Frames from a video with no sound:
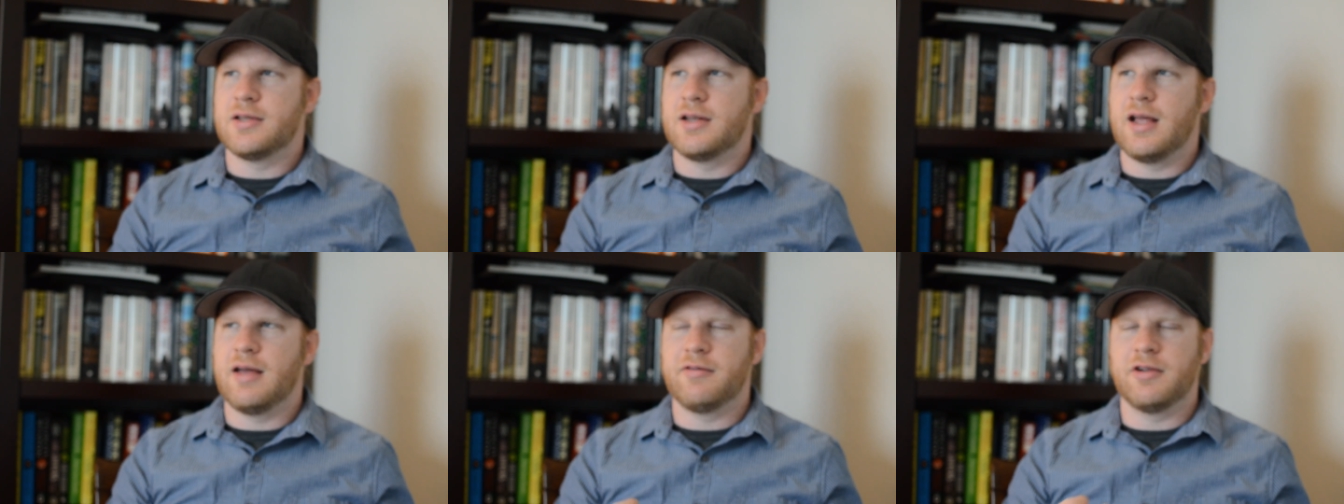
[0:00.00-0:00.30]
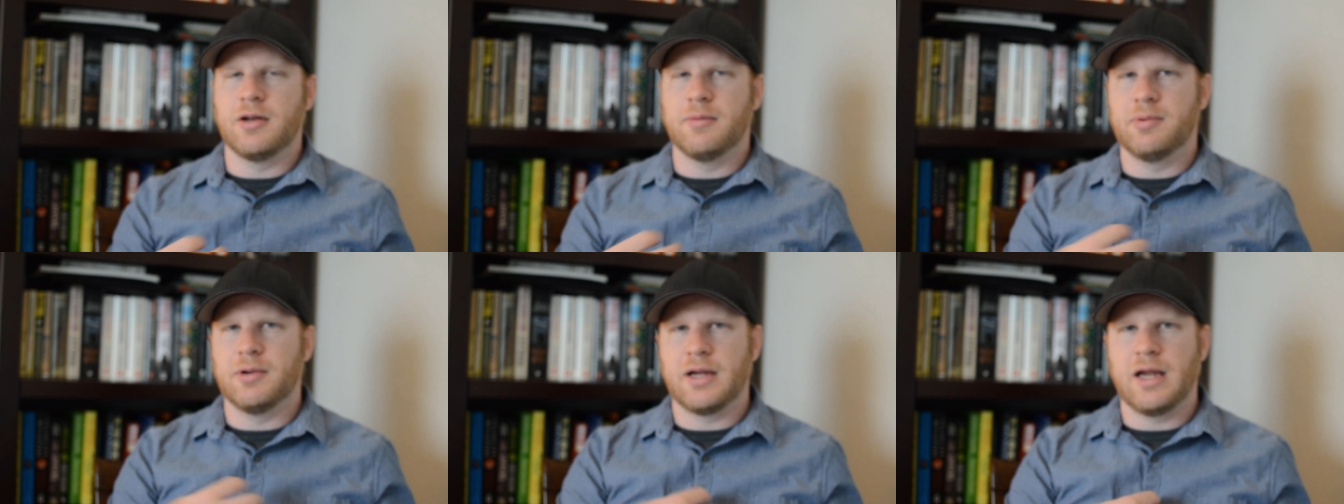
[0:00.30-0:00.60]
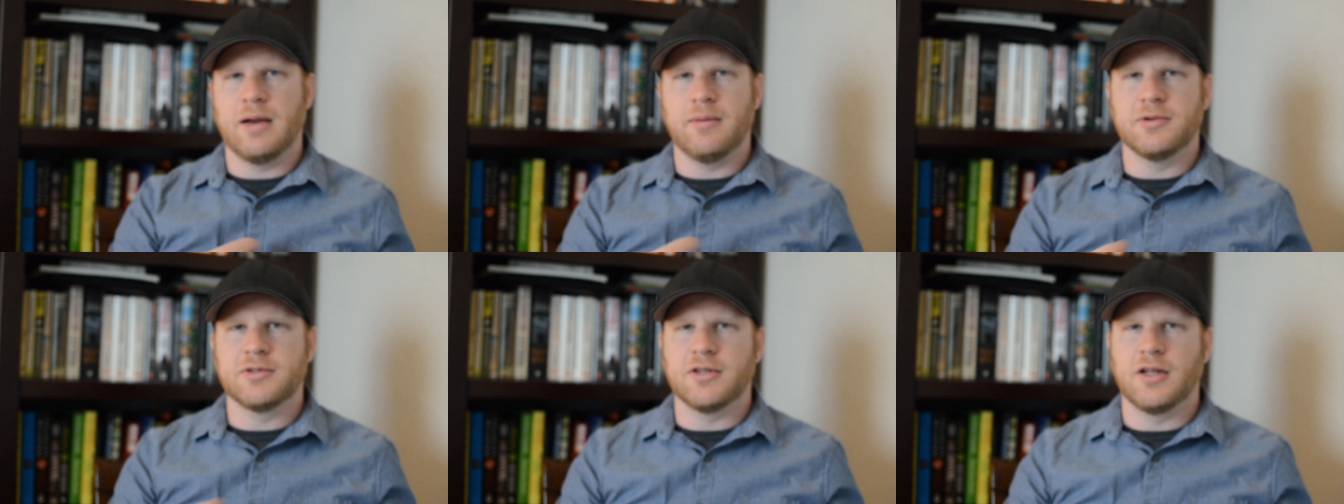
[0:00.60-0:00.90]
and having to put
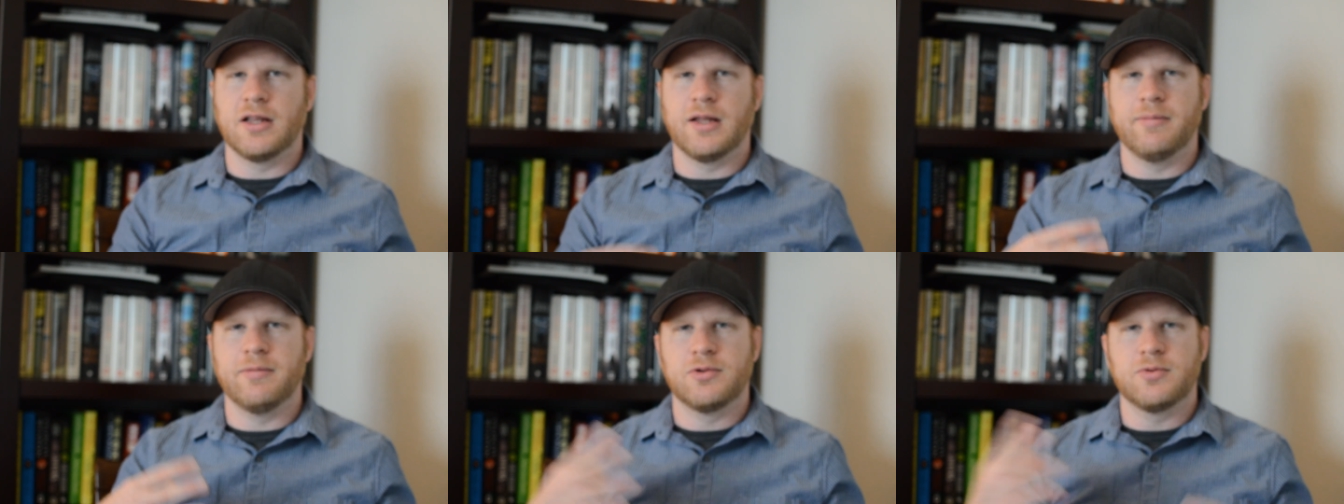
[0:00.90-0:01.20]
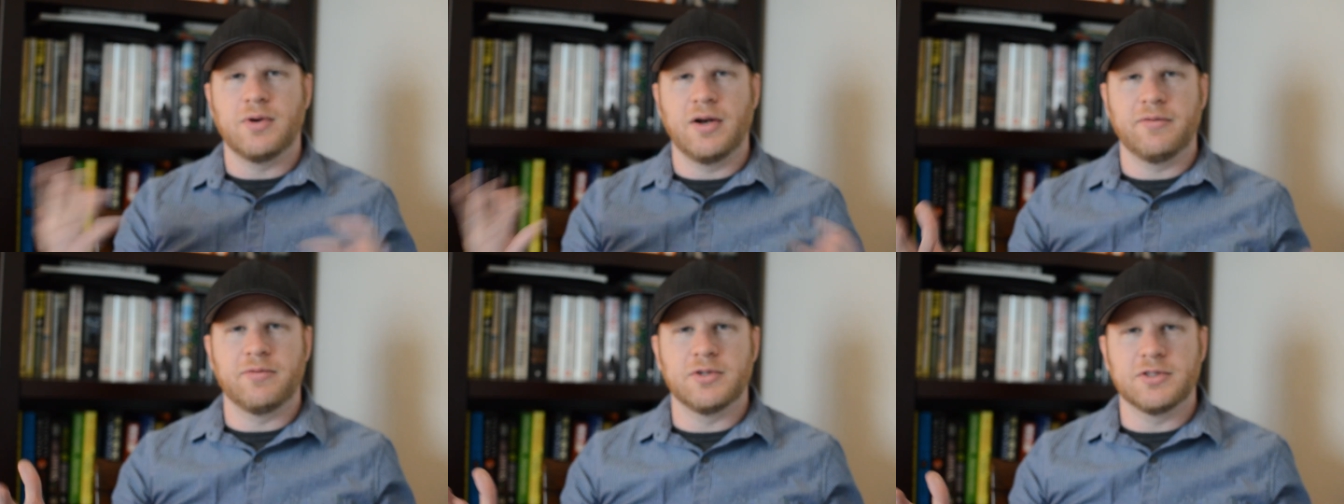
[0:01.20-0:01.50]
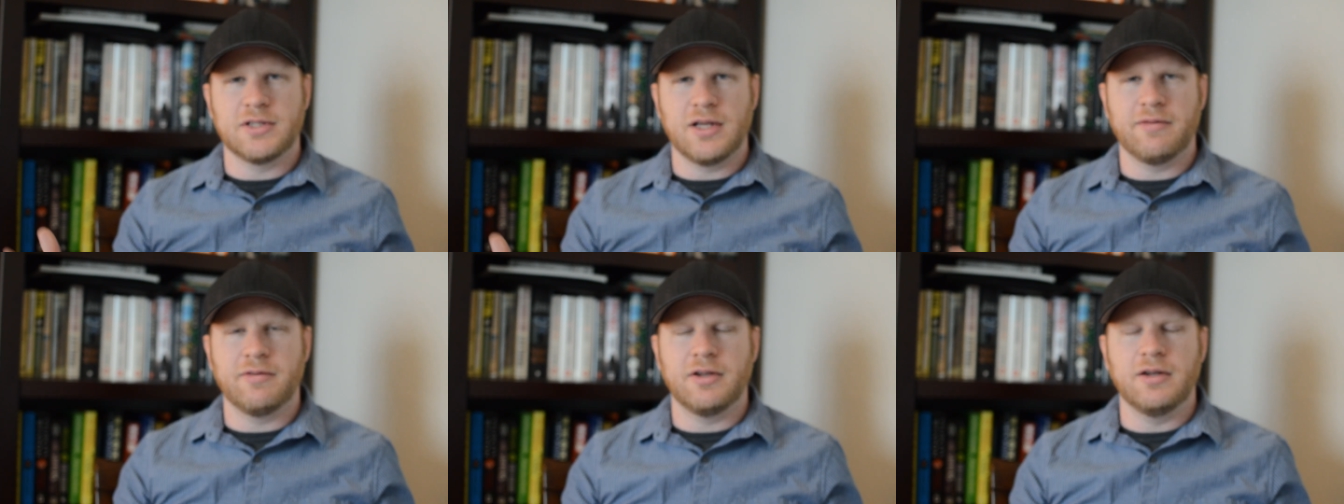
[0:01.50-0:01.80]
cameras on them
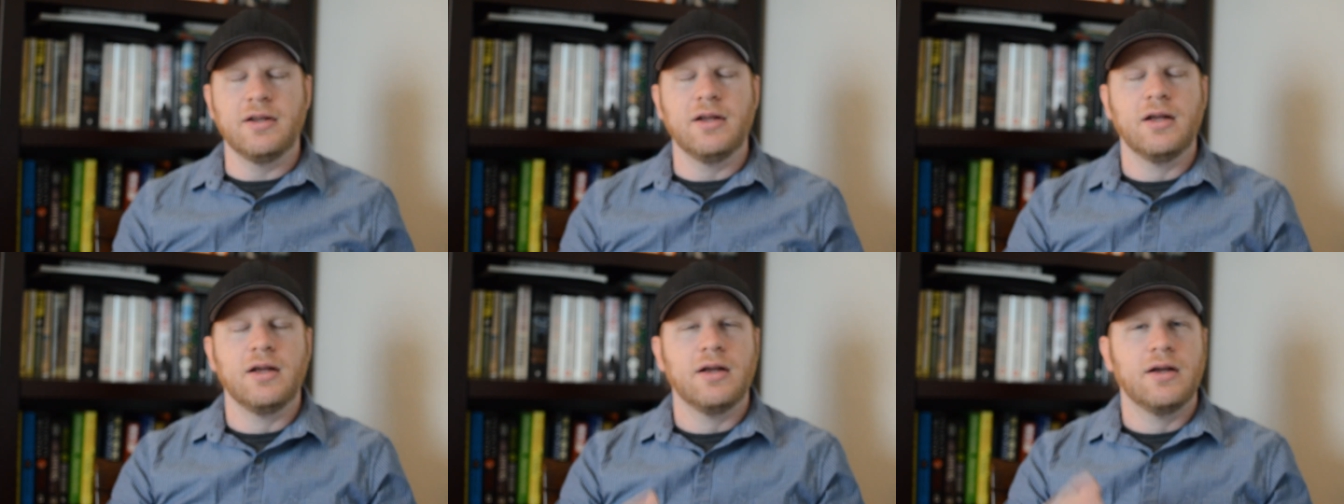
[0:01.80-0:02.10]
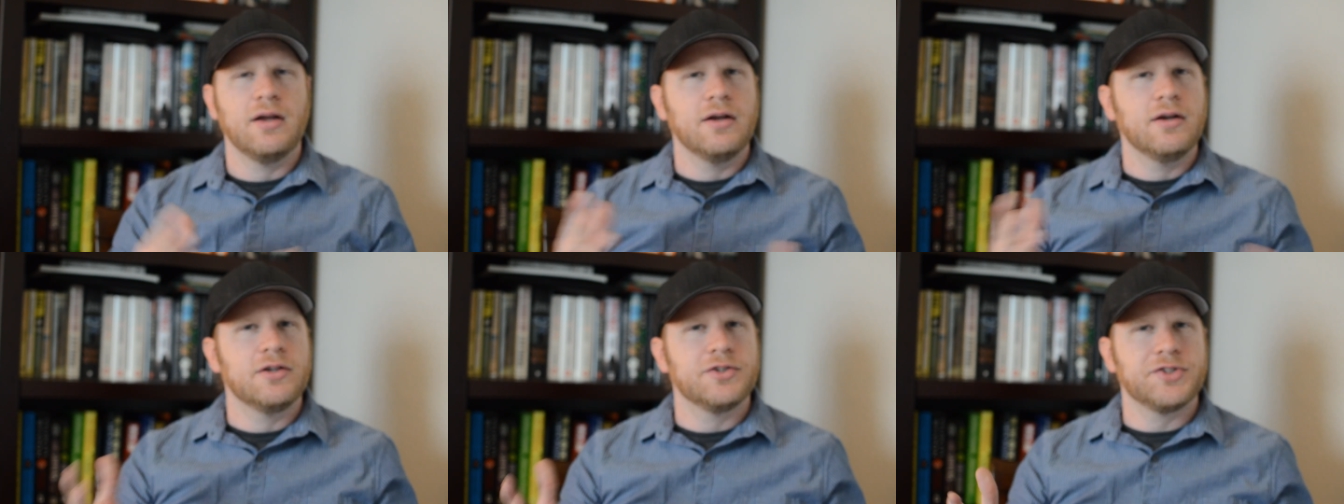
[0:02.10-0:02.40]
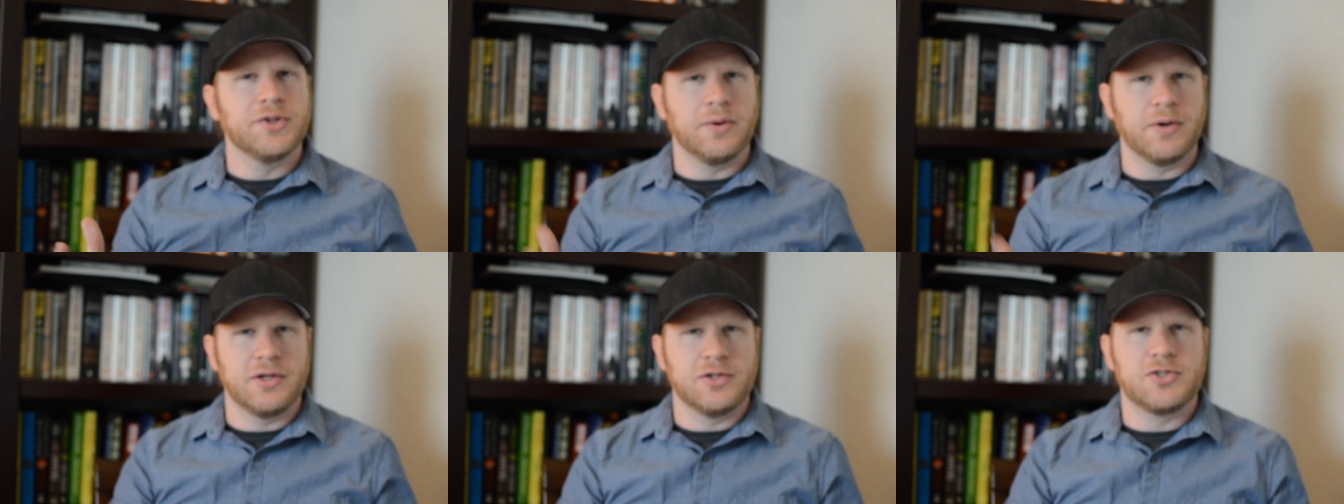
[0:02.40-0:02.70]
24/7,
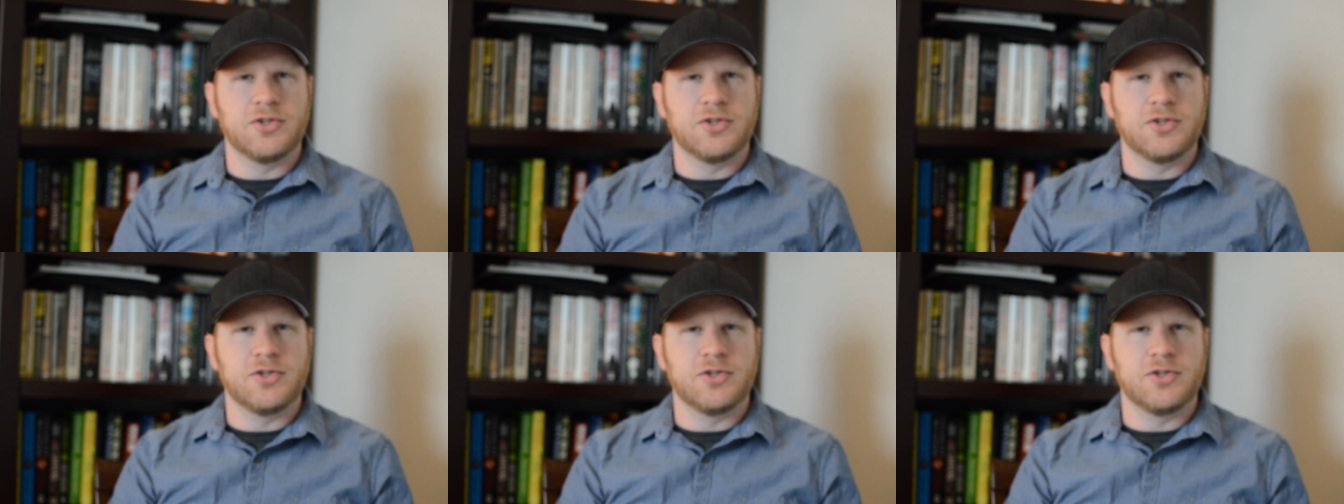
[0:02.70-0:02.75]
so on and